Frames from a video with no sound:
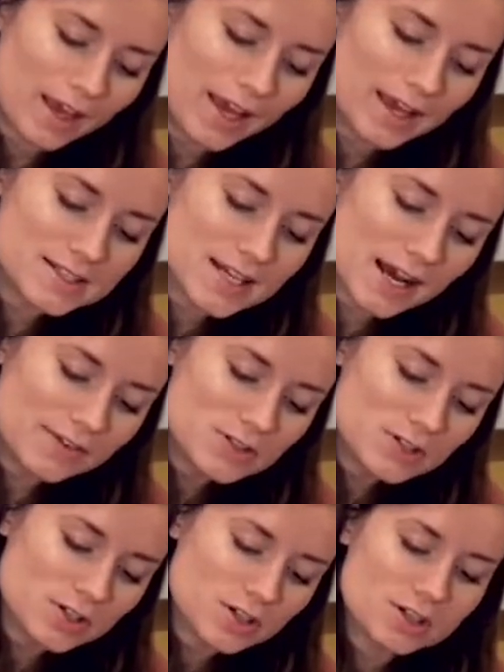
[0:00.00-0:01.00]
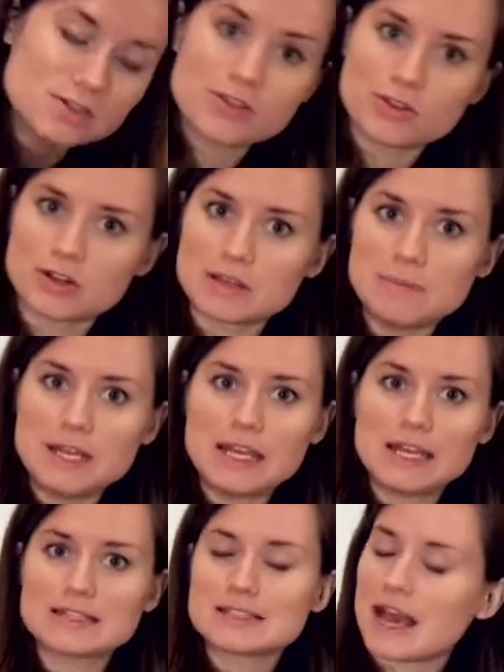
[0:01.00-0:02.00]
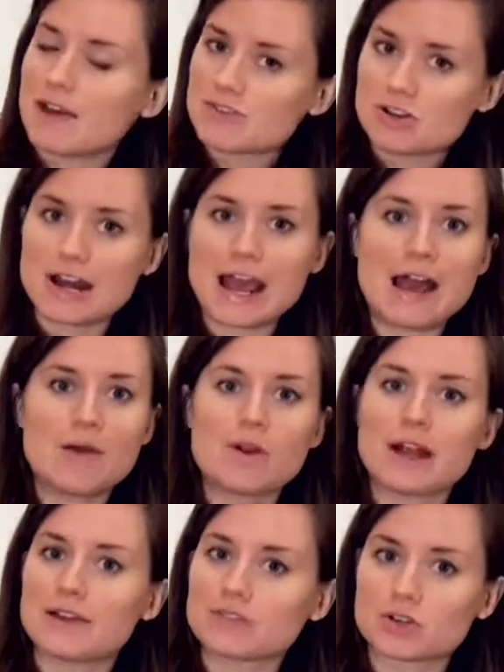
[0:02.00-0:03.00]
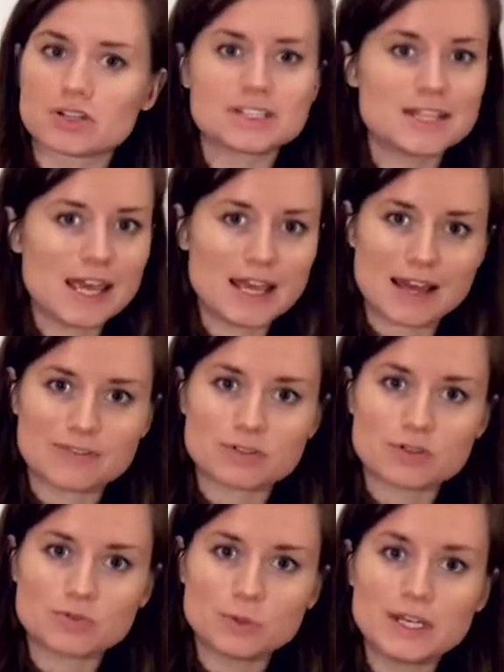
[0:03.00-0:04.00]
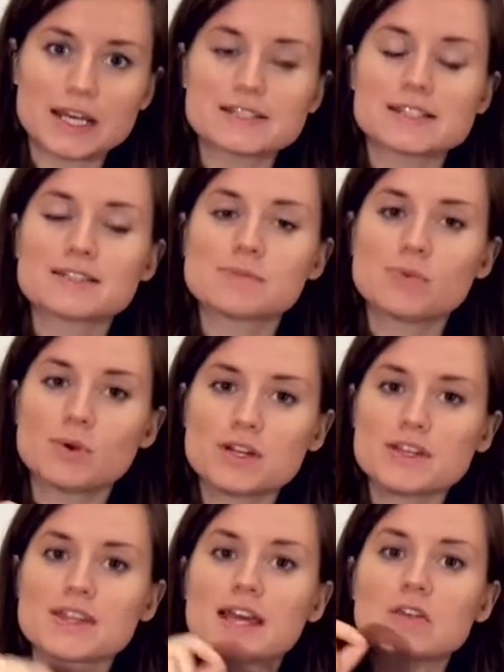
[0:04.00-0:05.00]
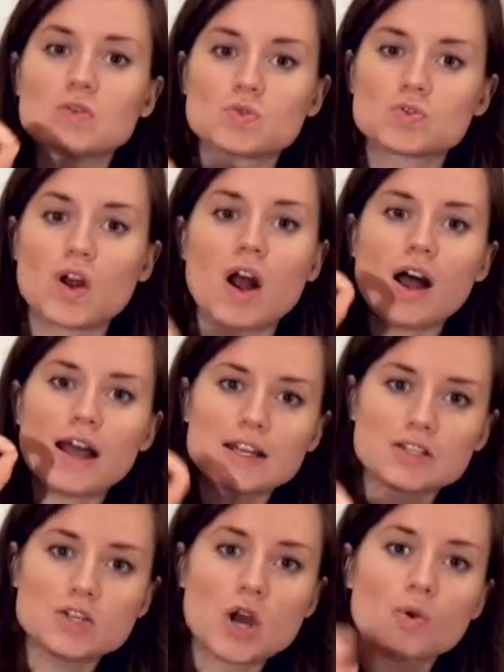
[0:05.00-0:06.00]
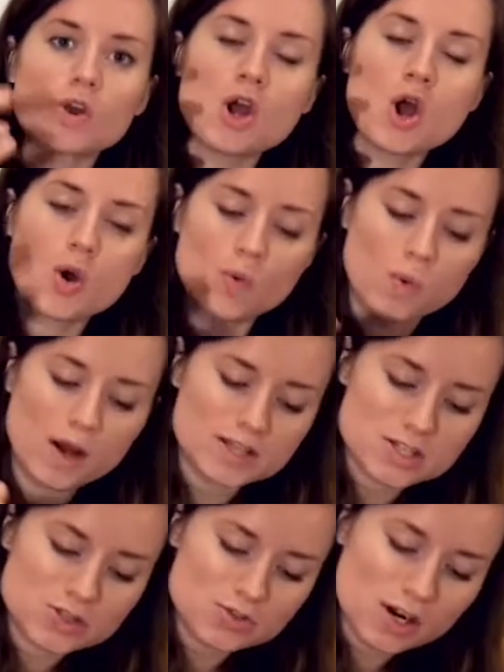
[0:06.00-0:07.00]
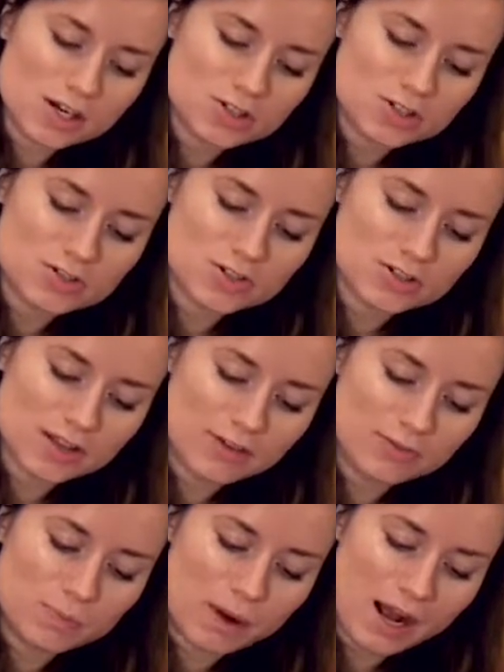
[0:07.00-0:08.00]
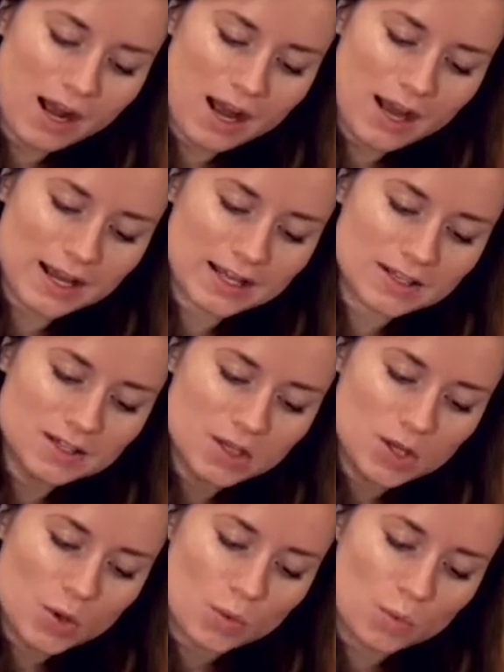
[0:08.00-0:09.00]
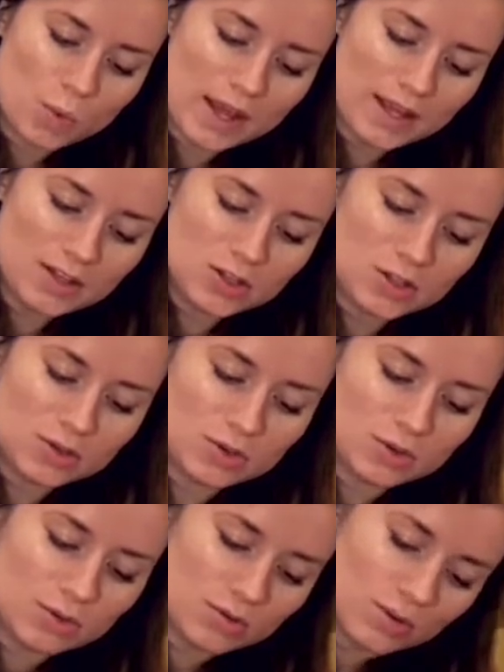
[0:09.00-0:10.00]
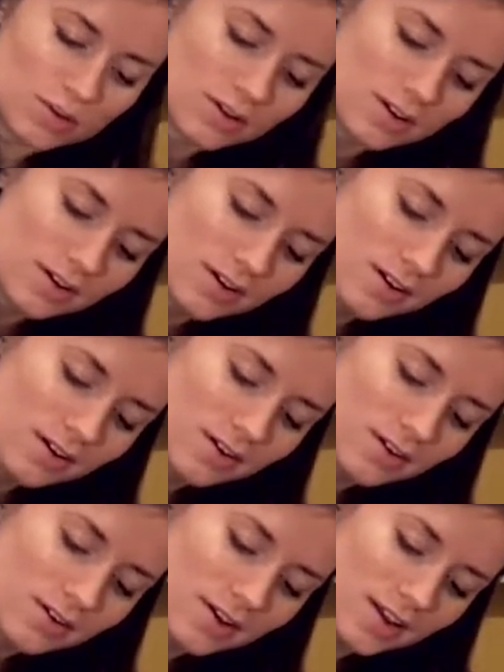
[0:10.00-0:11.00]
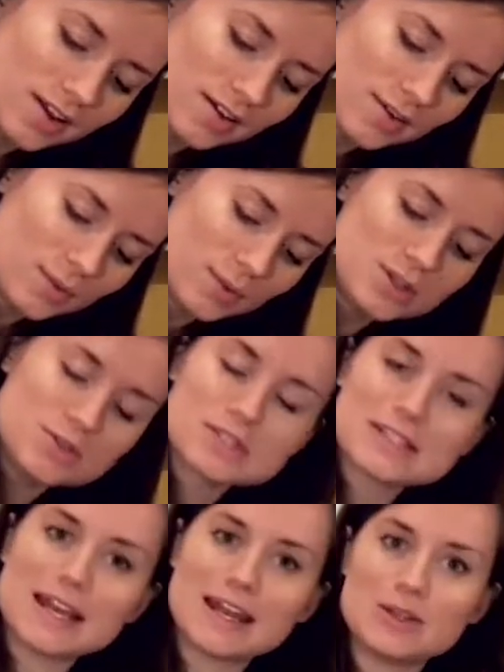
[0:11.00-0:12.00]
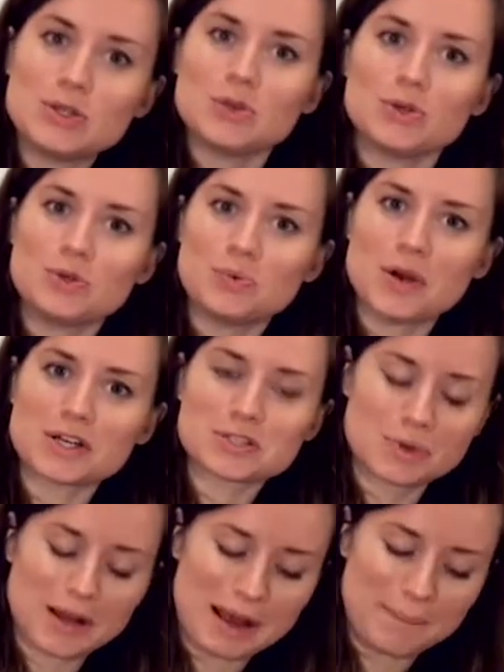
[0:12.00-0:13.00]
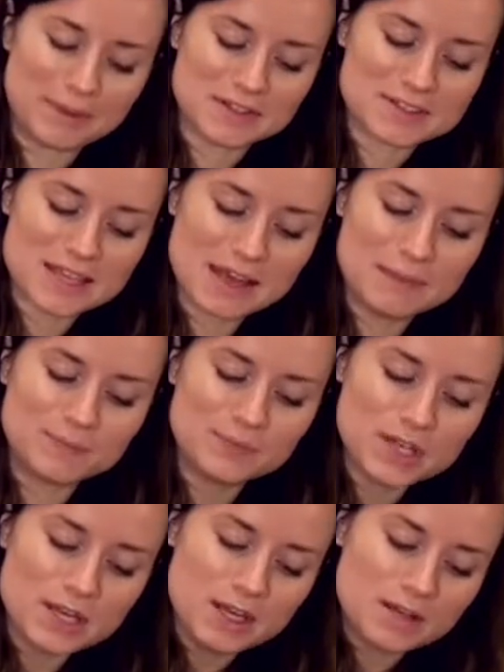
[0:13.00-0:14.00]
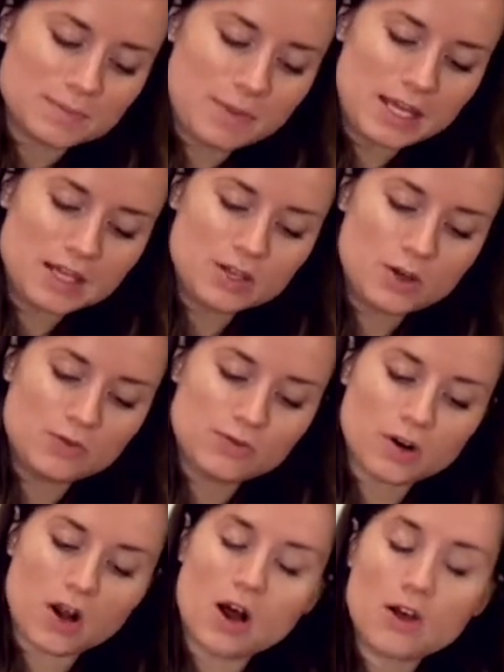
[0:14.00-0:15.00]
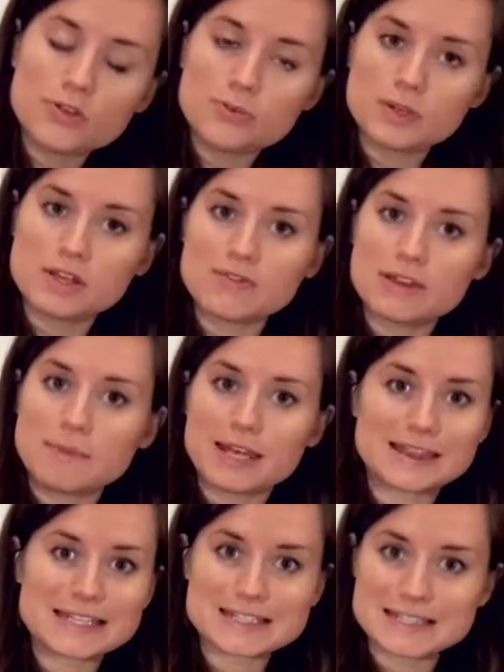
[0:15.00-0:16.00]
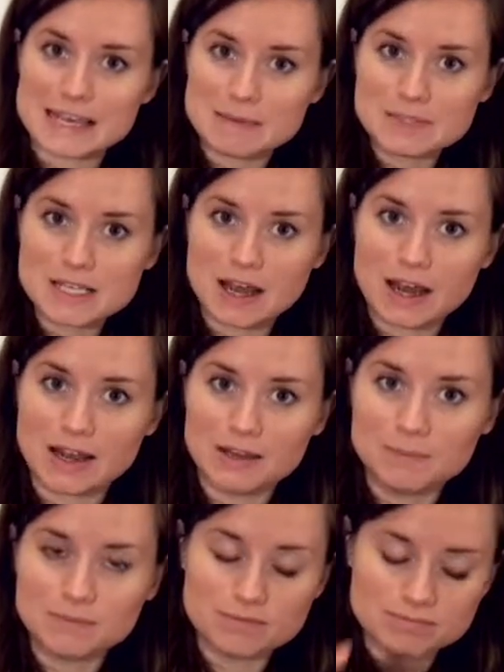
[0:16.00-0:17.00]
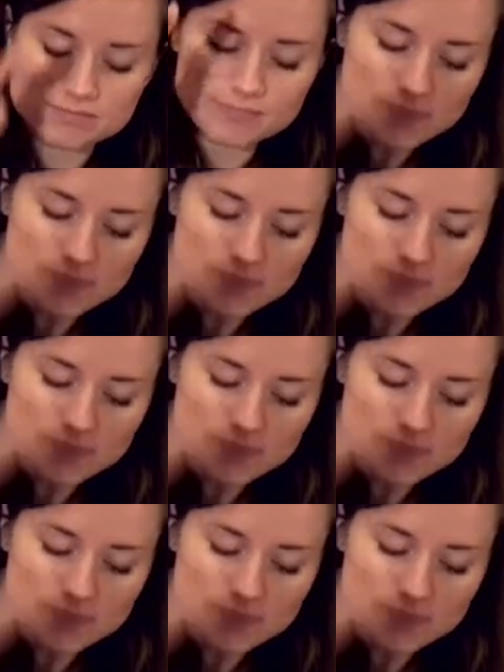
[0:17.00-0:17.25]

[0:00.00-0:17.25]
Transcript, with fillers: And after 30 minutes, after an hour, after a day, after three days, it's important that you draw and note what structures are left behind when you. Oh, okay when you sit and you, you watch what happens. And make a note for all three of them at the same time,